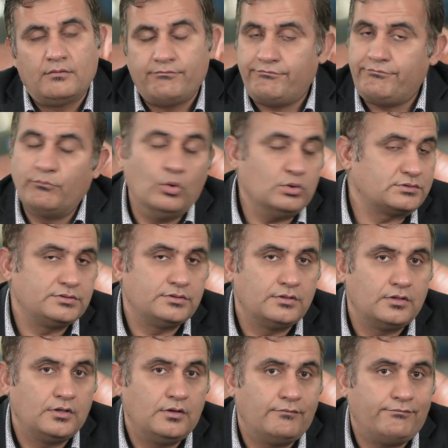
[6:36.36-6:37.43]
both
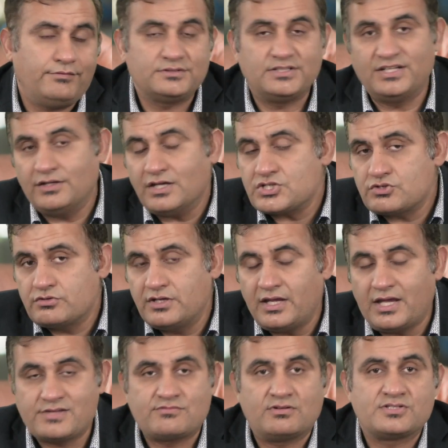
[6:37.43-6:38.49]
for the industry
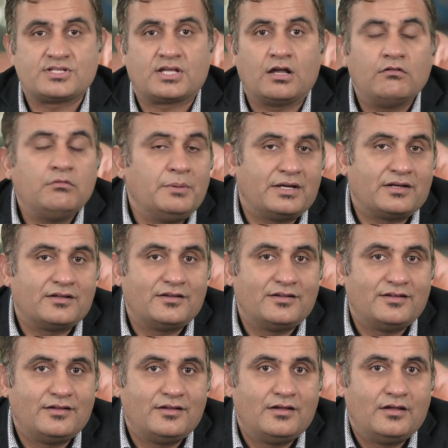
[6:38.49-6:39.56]
as well as the government.
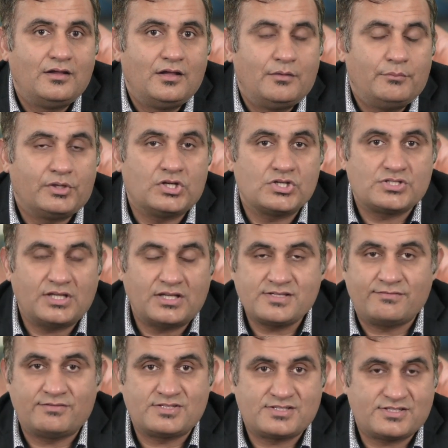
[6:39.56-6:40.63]
Because as I
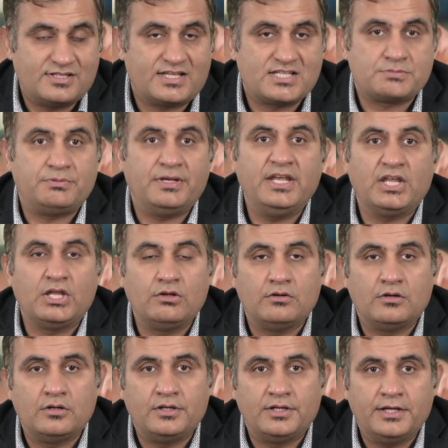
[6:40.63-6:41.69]
was explaining you
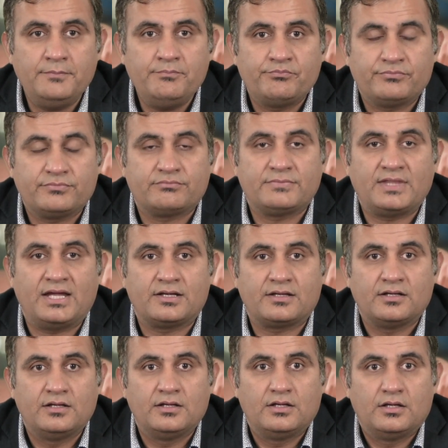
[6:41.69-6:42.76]
earlier, that
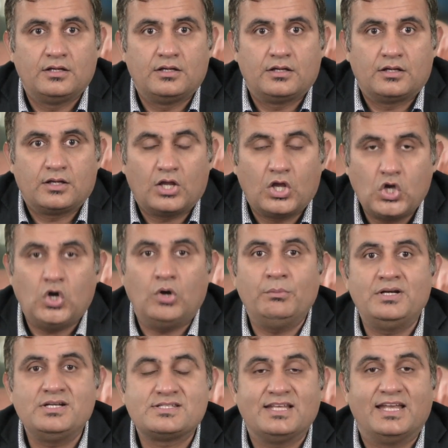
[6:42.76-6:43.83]

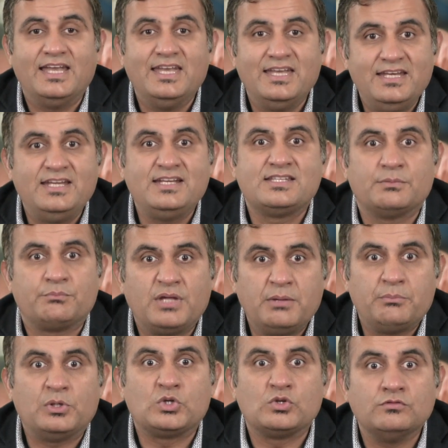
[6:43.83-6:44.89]
governments need the
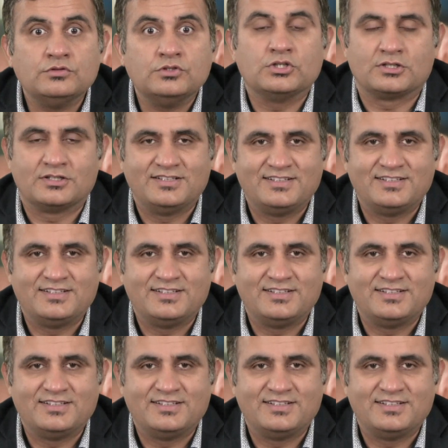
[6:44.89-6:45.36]
people to work.